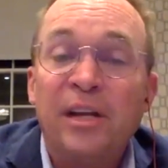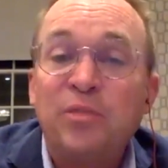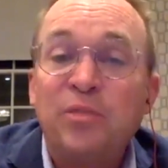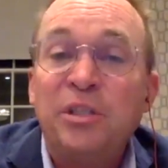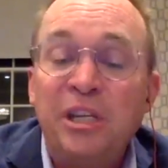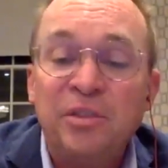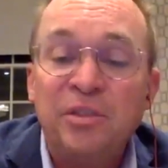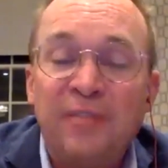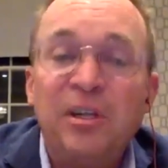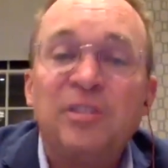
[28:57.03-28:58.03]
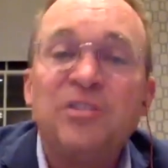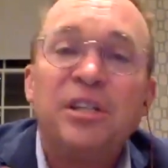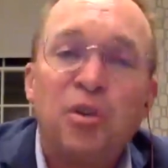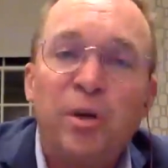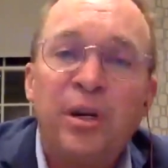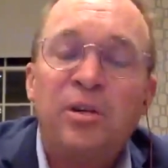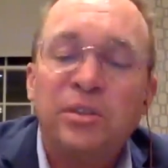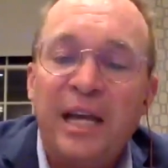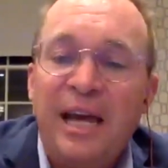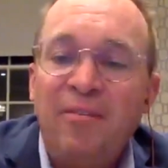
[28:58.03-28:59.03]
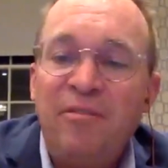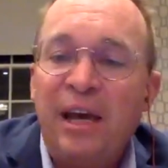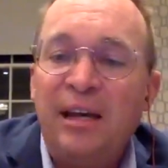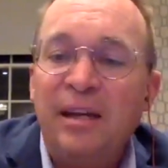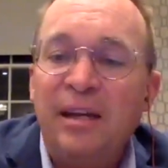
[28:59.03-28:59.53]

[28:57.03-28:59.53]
That's what a chief of staff does, and it's critical to have that.